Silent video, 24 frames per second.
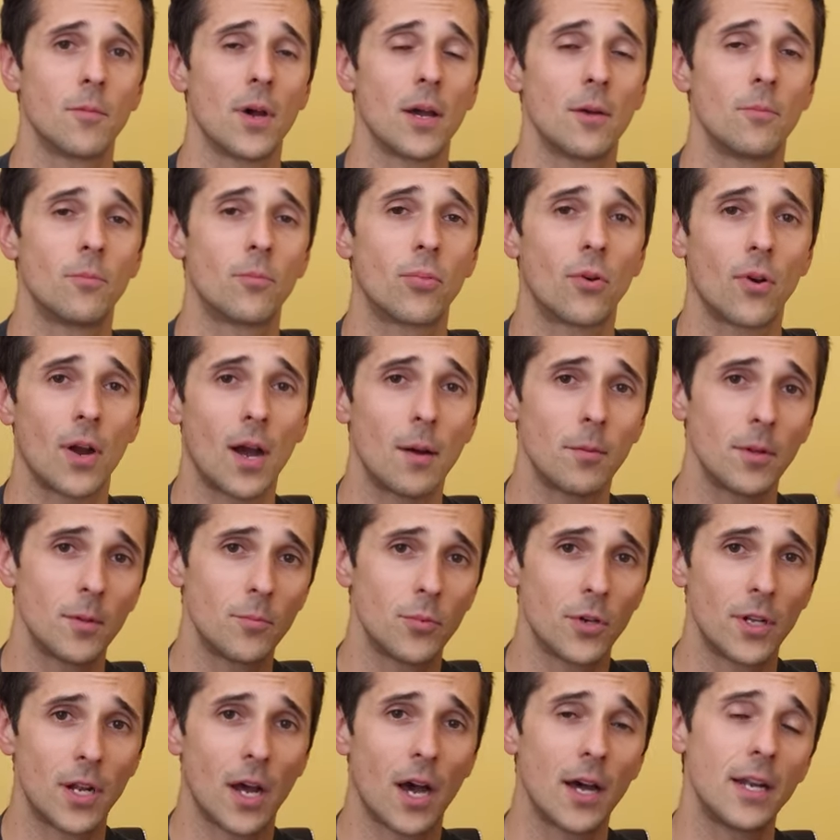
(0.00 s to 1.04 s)
I'd probably
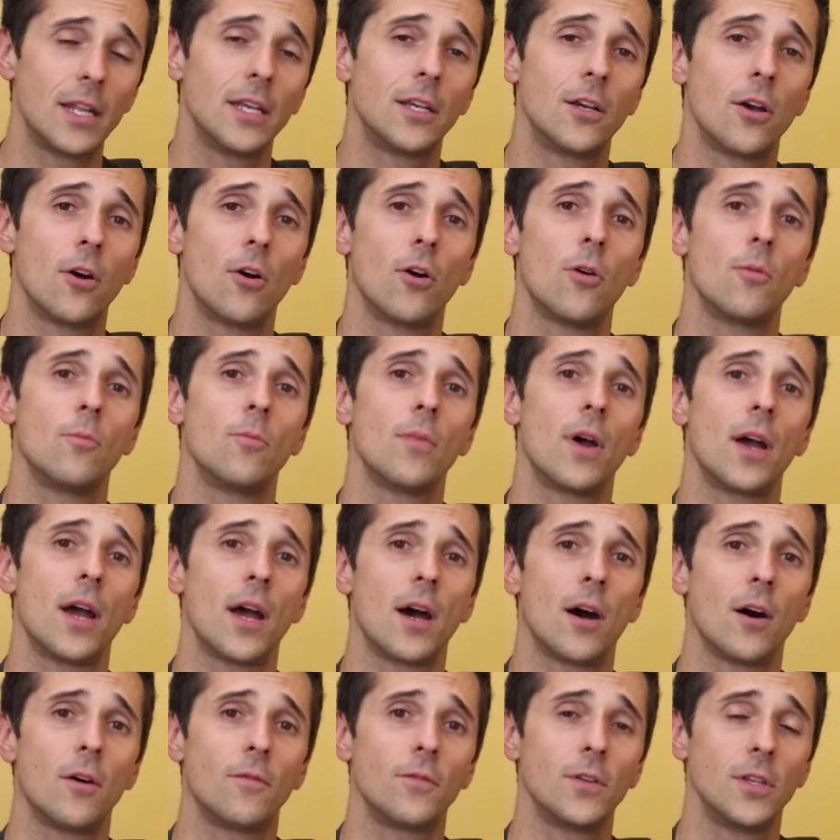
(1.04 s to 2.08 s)
put Honeycomb
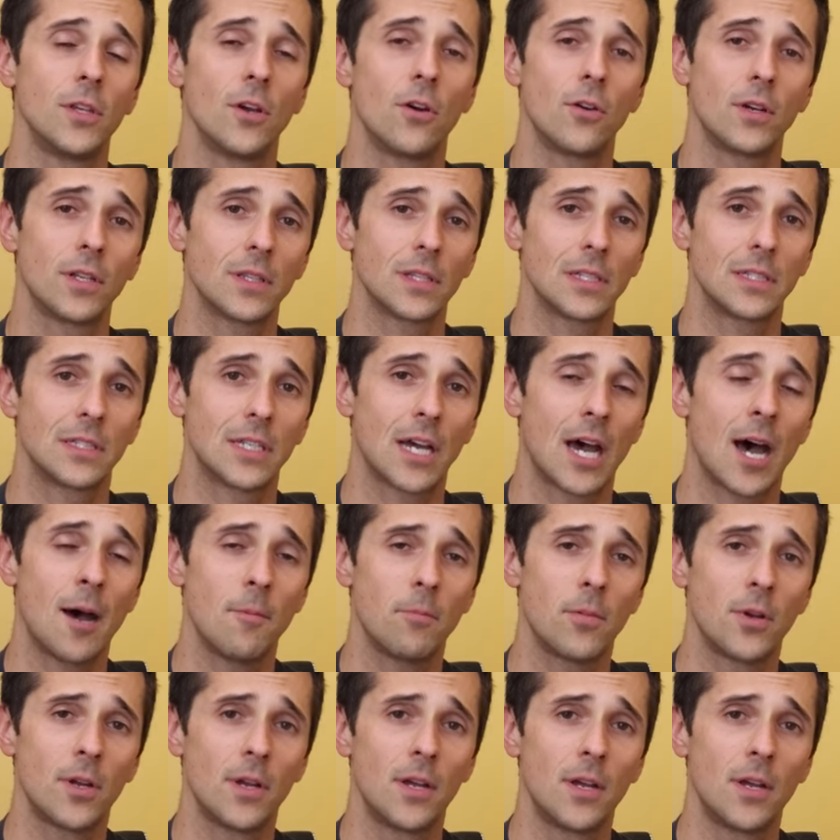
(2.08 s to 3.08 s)
Alpha Yoke at the top,